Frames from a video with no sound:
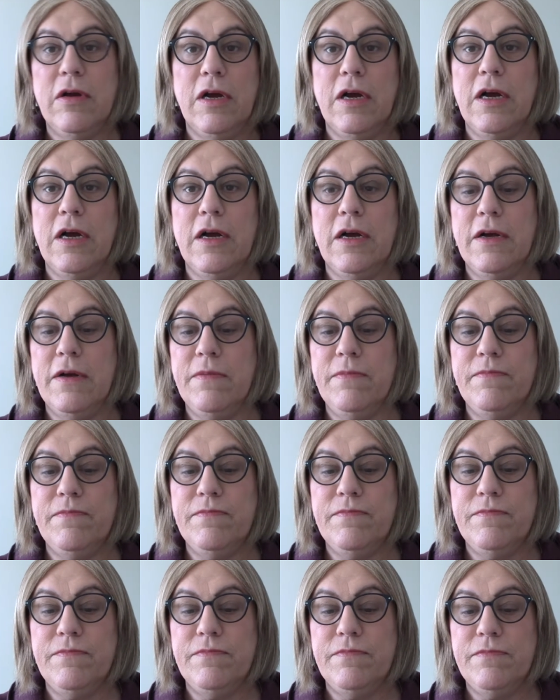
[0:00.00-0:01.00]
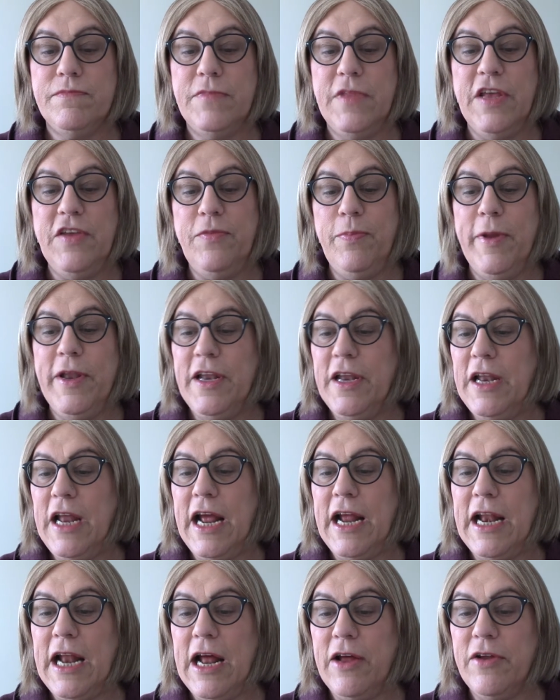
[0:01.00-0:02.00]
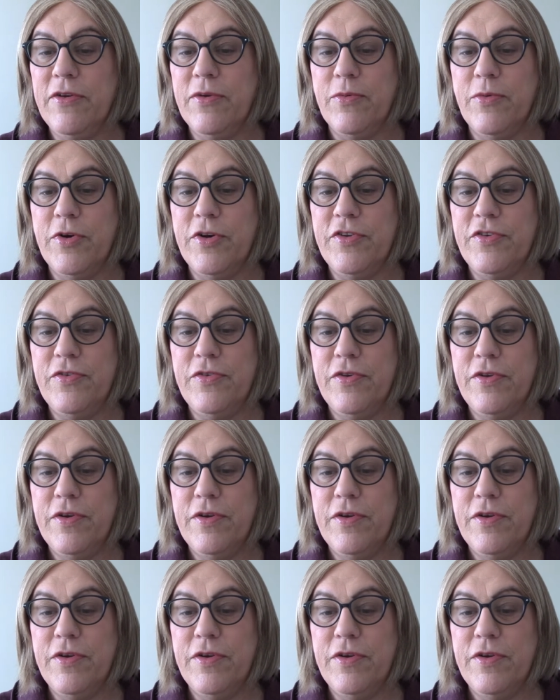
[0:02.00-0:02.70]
um, they spend the night out in the woods.